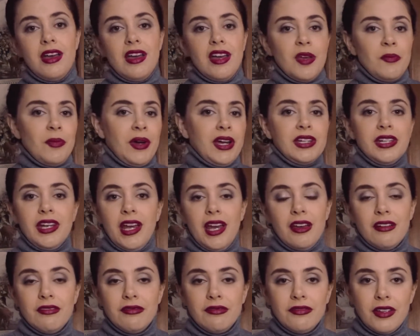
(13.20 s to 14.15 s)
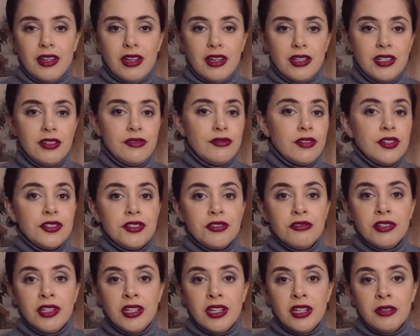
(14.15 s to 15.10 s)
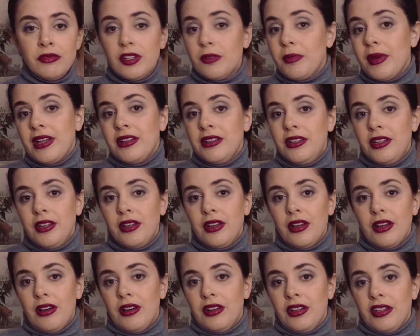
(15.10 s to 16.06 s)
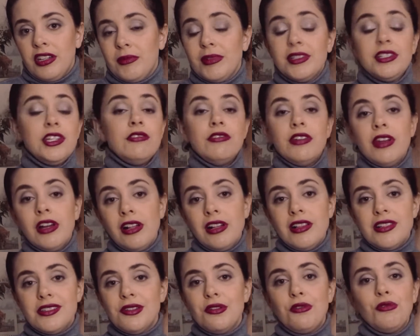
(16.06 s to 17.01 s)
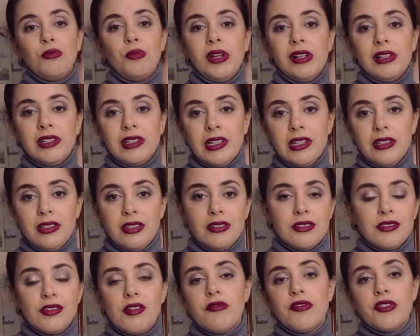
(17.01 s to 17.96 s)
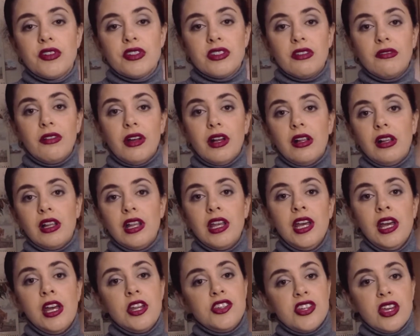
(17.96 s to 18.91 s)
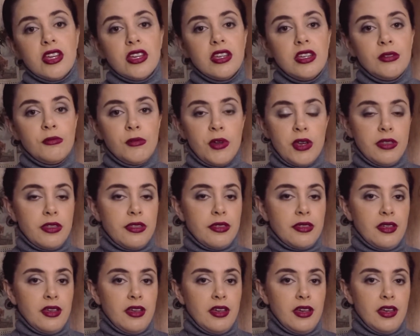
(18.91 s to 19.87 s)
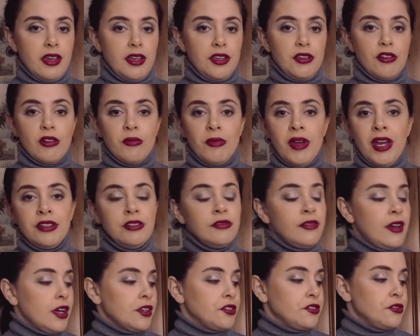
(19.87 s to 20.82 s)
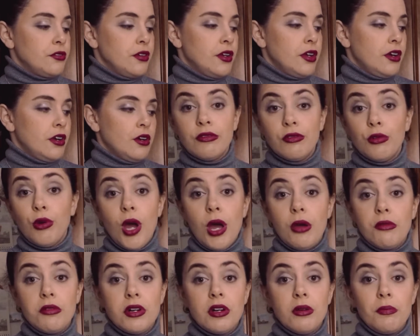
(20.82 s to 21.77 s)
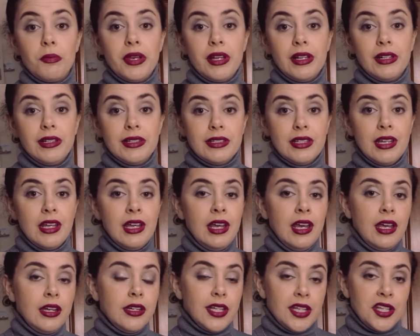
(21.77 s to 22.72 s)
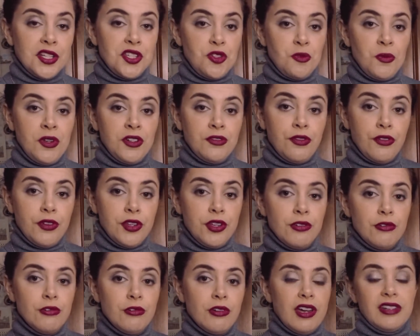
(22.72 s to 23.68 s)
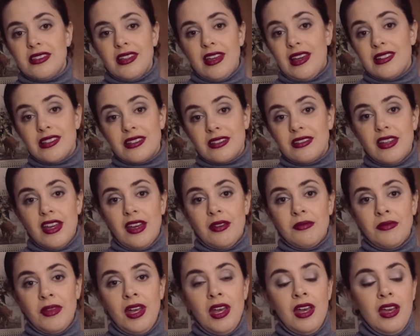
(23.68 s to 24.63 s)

might have a different tuning depending on the materials, who built it. So first of all, check in with your manufacturer, whoever built the instrument for you, and ask them,